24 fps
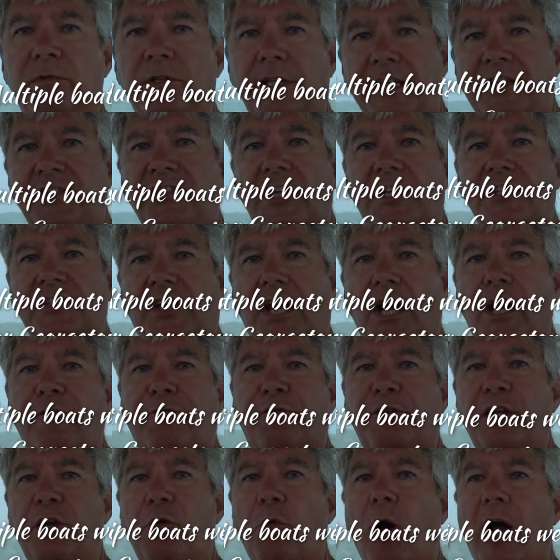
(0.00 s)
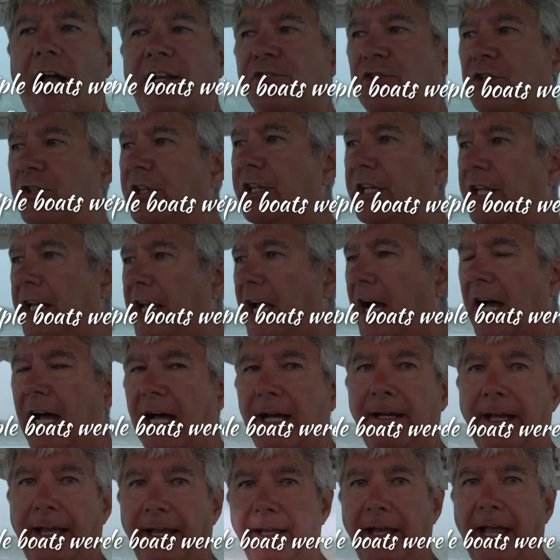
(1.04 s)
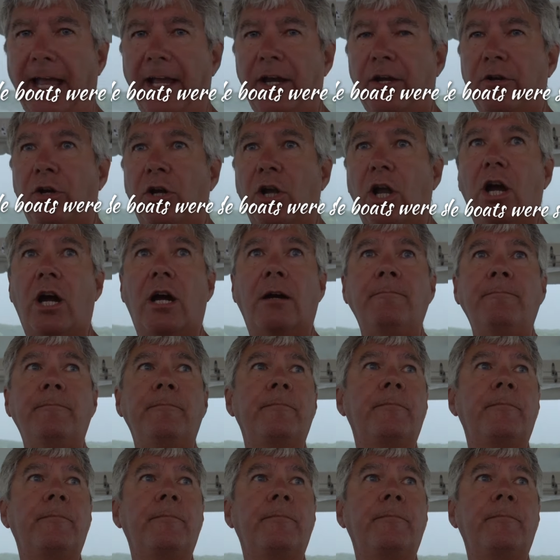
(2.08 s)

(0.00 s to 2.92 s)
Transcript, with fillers: Lisa is carefully watching the uh, anchor alarm.